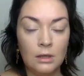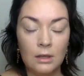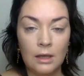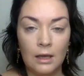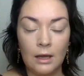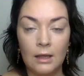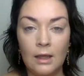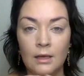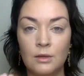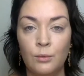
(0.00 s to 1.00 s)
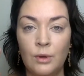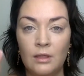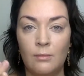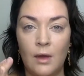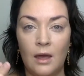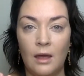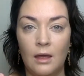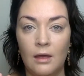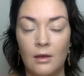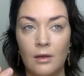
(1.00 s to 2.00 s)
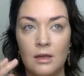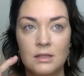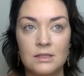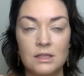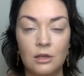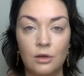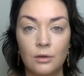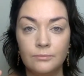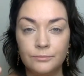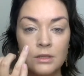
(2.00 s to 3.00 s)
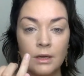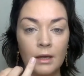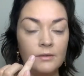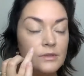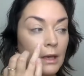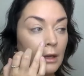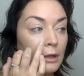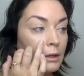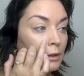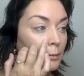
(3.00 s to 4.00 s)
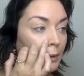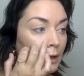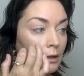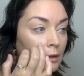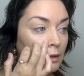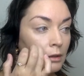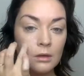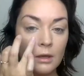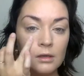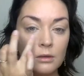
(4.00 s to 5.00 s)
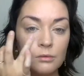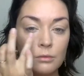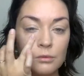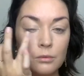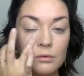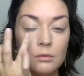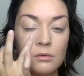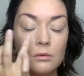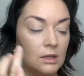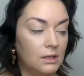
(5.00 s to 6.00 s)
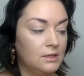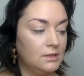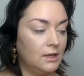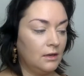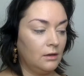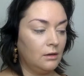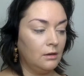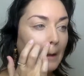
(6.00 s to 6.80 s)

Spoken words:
Again, I like with my concealer to kind of take a little bit kind of through the center.